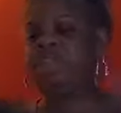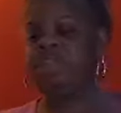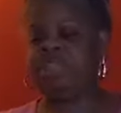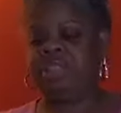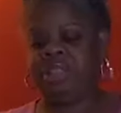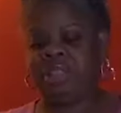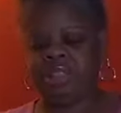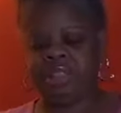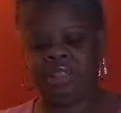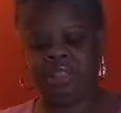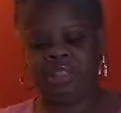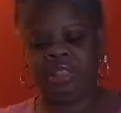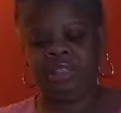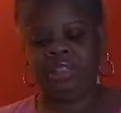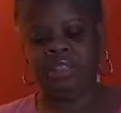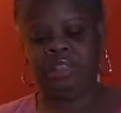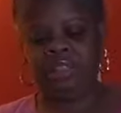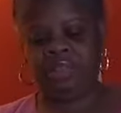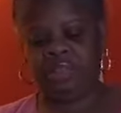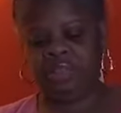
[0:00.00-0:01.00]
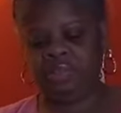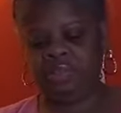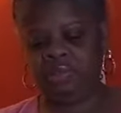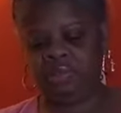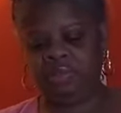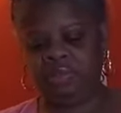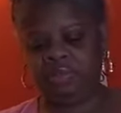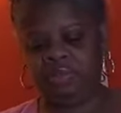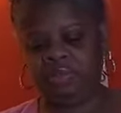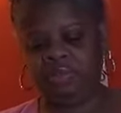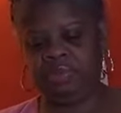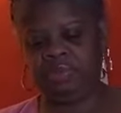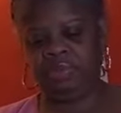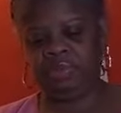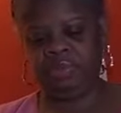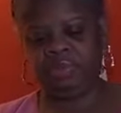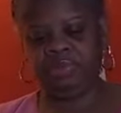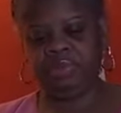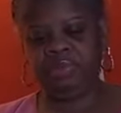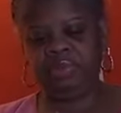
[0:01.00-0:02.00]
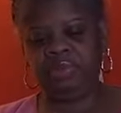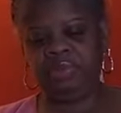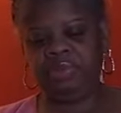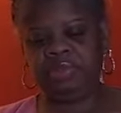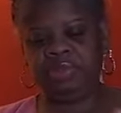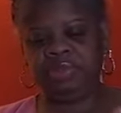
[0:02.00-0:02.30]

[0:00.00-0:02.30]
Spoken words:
I be wanting to get things done.